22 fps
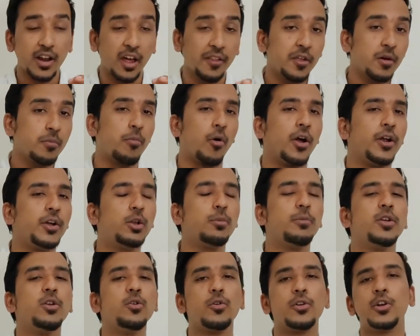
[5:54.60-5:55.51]
another point
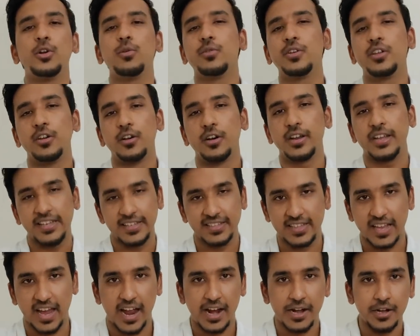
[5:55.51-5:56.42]
to be noted over here
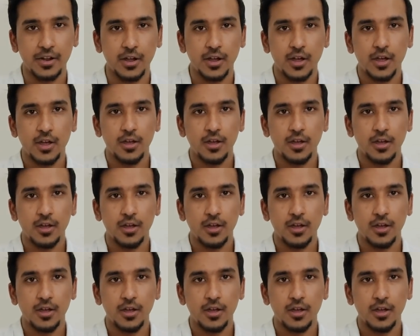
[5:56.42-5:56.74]
is that